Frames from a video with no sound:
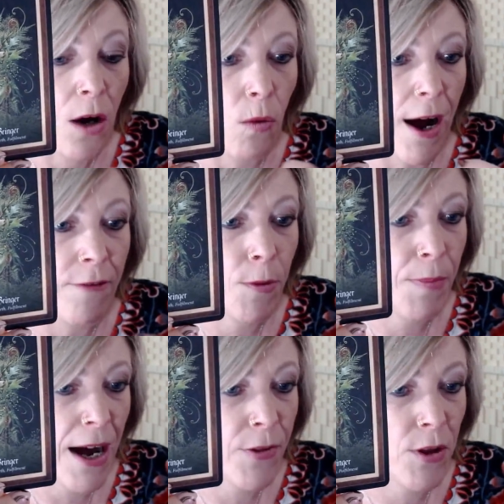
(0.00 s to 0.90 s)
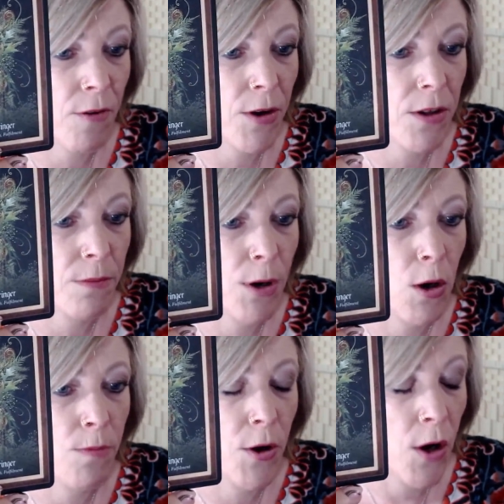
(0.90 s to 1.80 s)
whatever path you're on at the
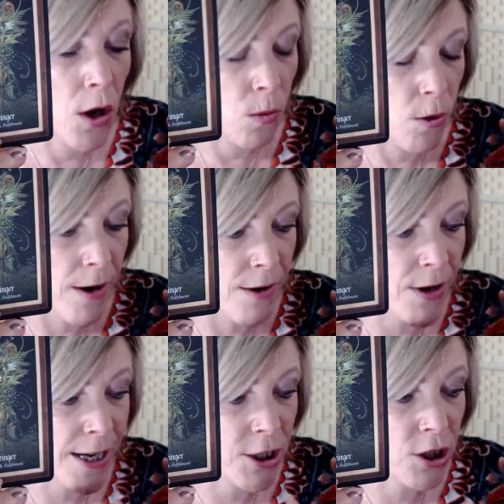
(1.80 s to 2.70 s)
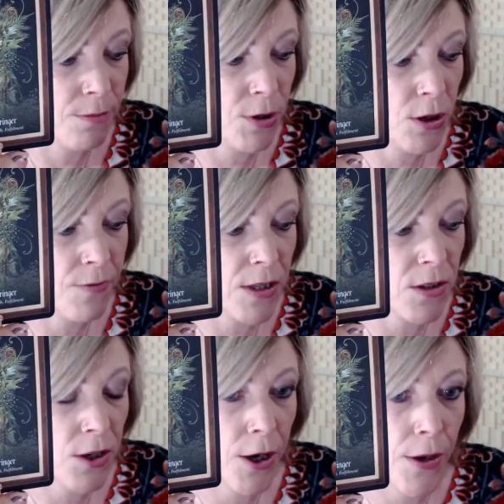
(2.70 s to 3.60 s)
moment, wherever it is you're moving
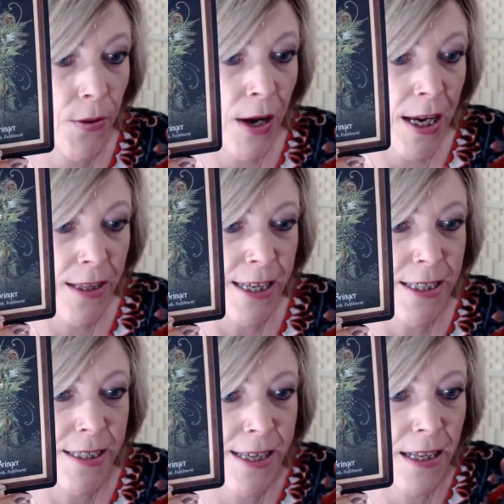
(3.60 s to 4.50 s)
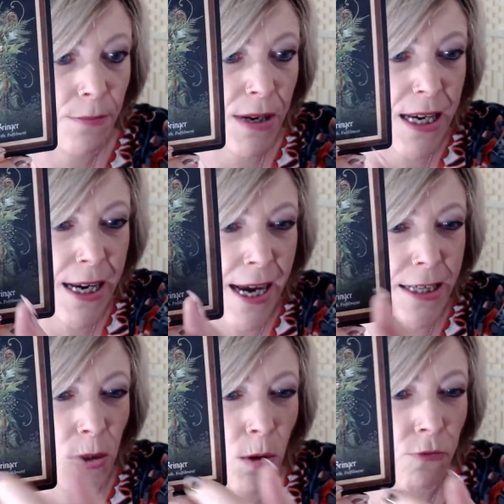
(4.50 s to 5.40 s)
to, this is telling me you're getting
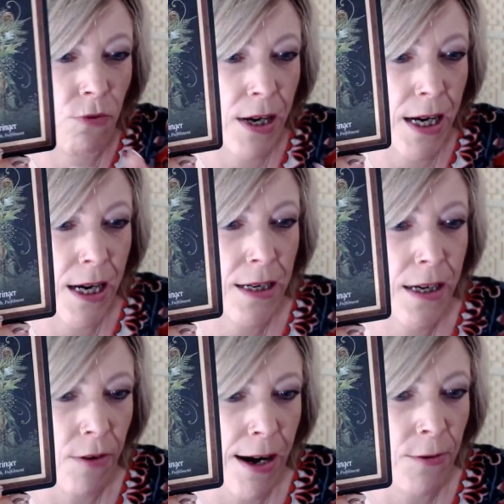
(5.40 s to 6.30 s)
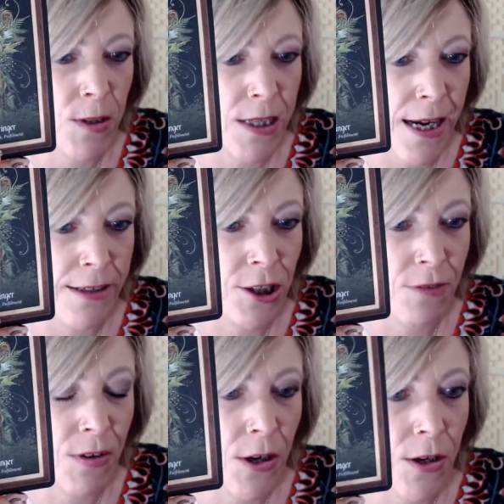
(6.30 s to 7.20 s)
into a really grounded energy,
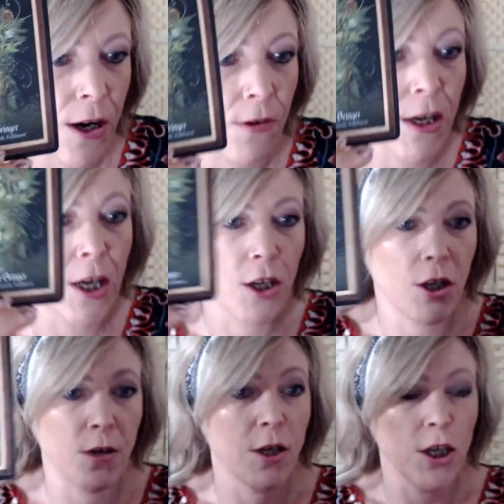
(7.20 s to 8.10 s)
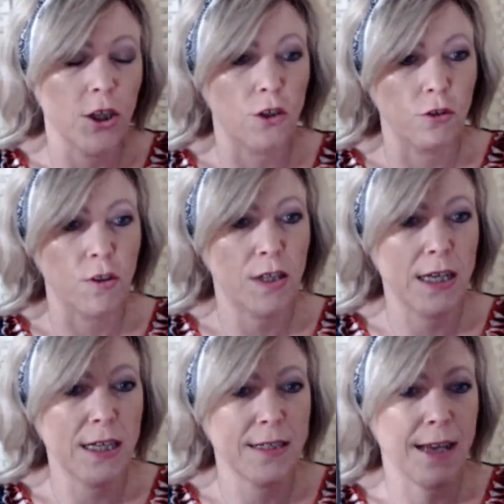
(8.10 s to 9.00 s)
Virgo. You know, you're
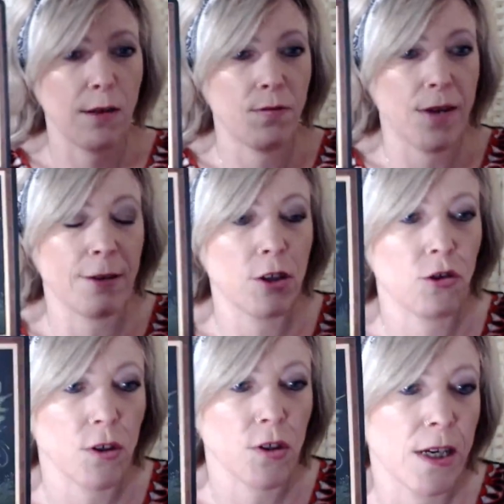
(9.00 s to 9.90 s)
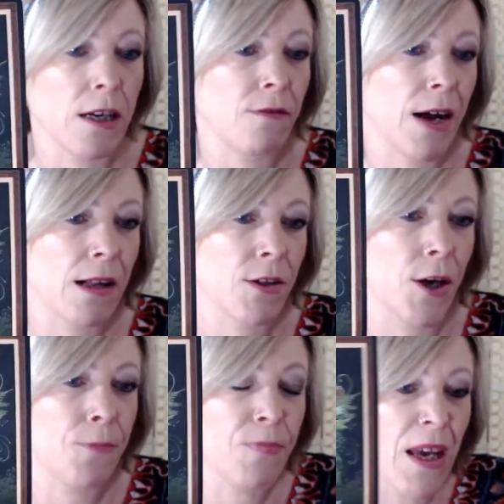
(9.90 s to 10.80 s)
trusting yourself now, you're trusting your
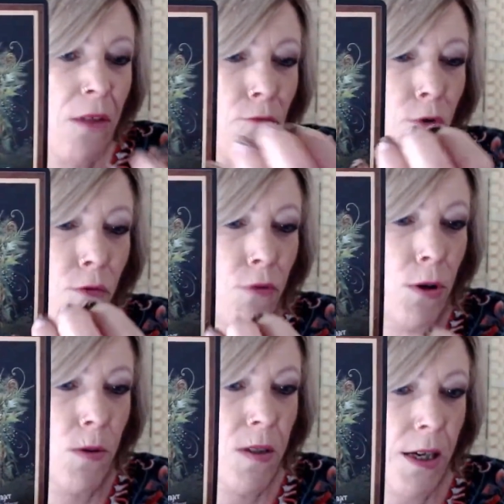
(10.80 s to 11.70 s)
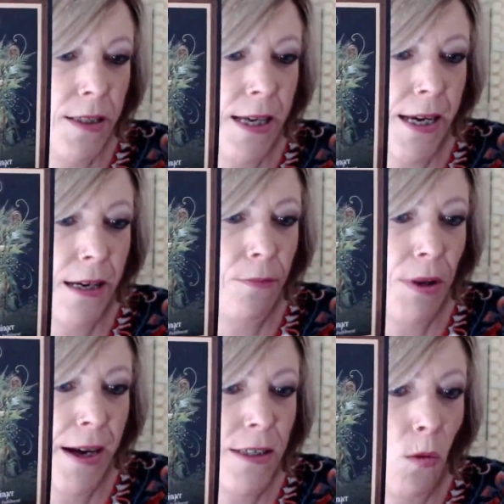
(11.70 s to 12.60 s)
value. The roots that are taking
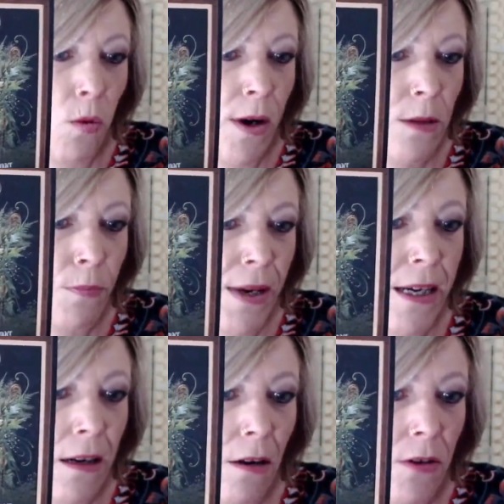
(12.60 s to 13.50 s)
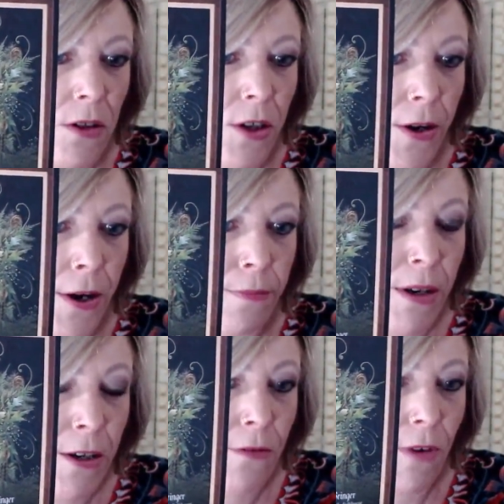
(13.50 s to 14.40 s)
place will be long term,
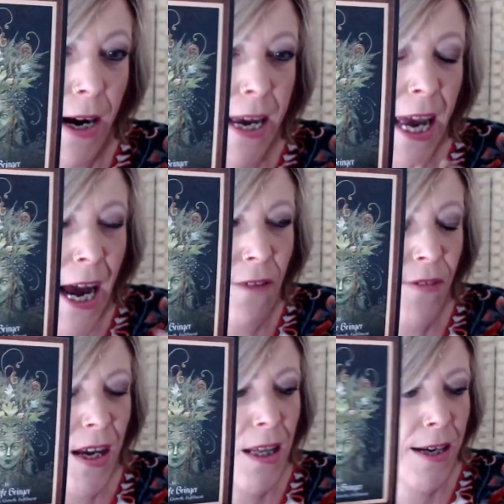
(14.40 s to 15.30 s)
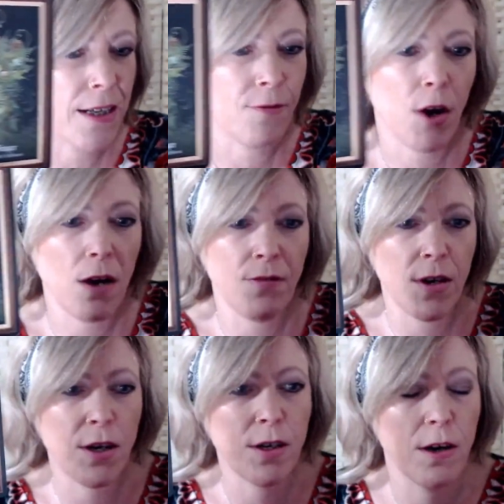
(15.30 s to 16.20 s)
right? I feel like I've got a
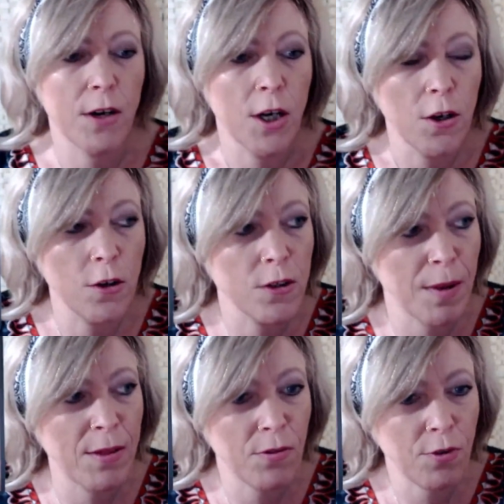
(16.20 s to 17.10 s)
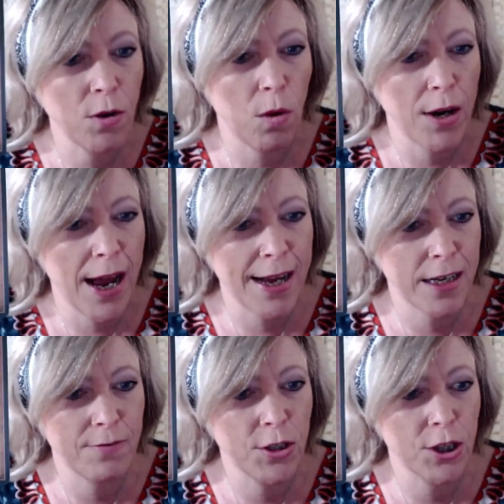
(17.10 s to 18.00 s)
Virgo who's been through one
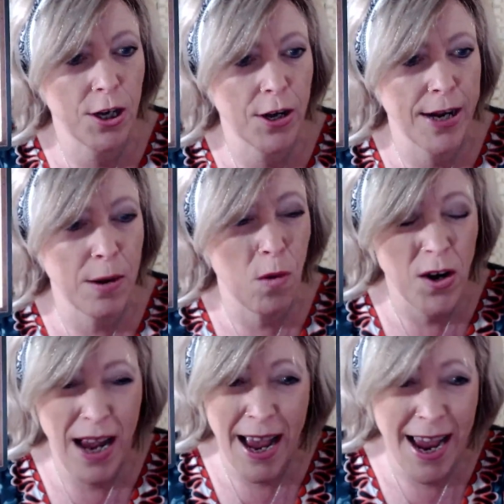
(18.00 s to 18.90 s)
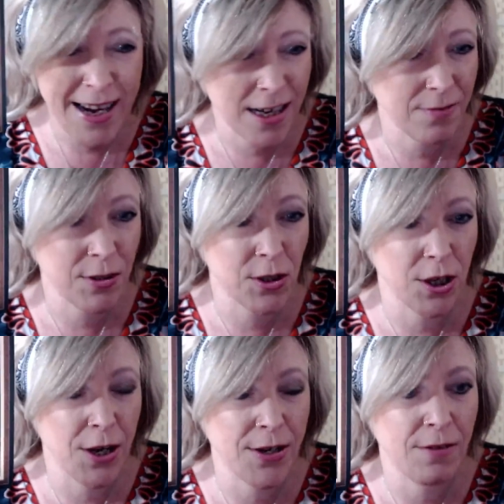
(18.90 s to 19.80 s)
heck of a journey,
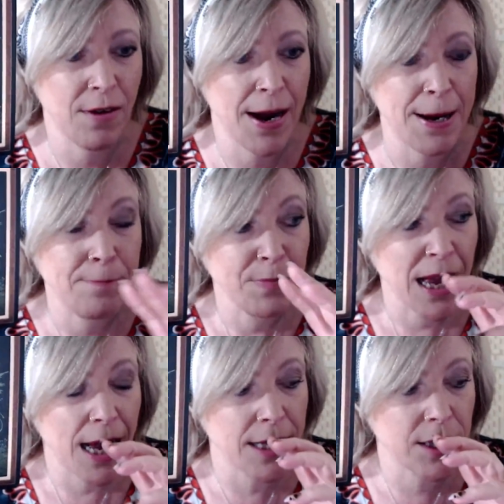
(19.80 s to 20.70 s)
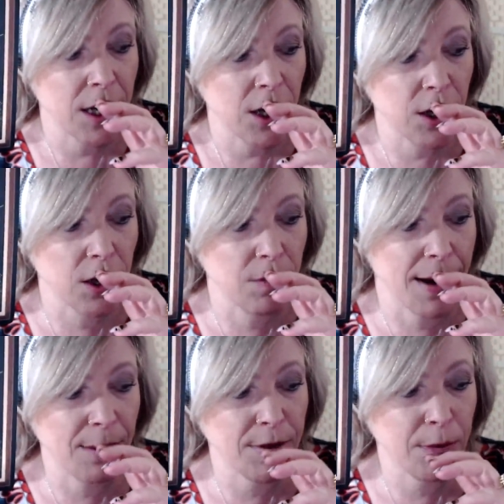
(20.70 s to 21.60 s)
right? And you
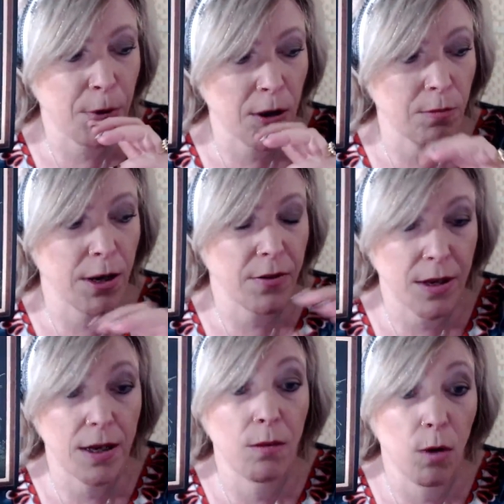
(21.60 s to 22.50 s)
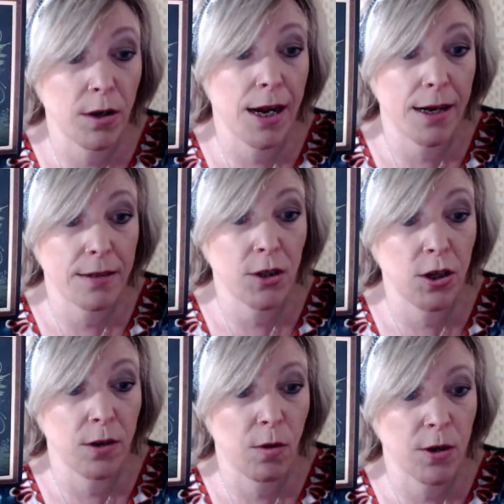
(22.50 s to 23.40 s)
might be at the point where you're thinking, what next?
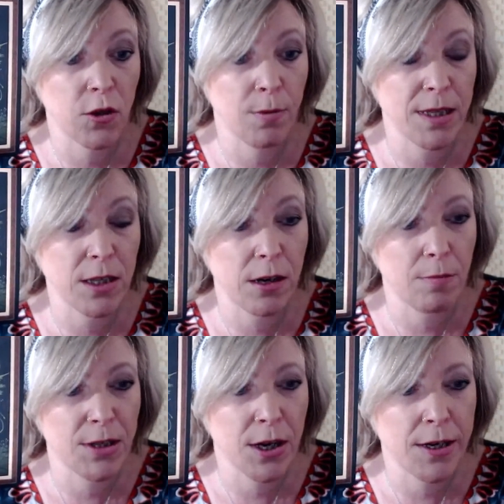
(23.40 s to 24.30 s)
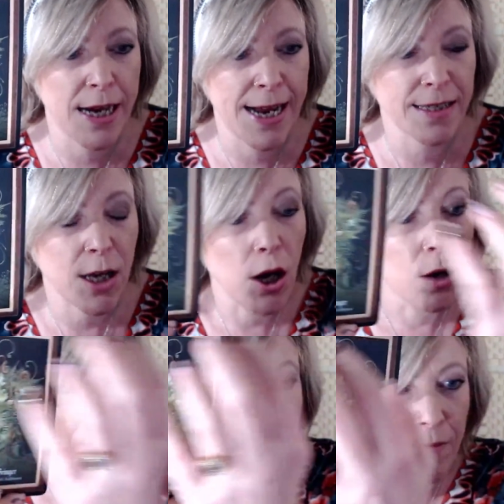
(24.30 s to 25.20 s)
You know, what's coming to knock me down next?
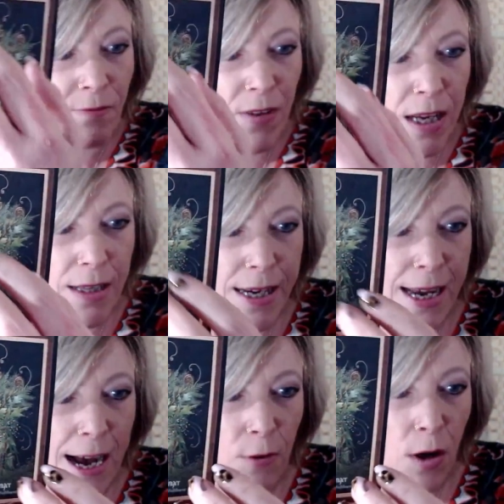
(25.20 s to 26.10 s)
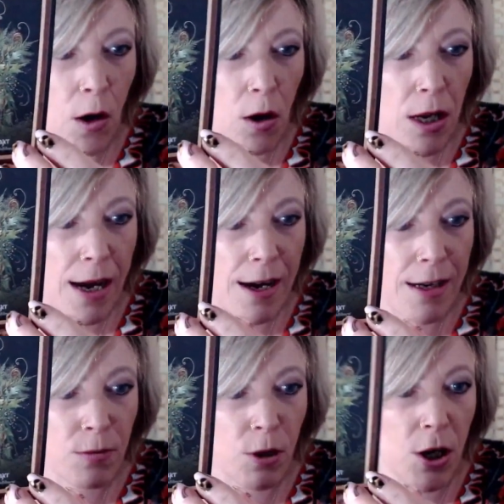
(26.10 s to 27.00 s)
But I'm feeling now that all that
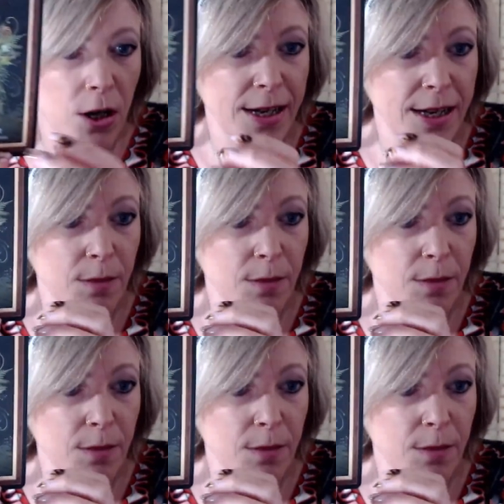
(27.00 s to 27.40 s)
hard work is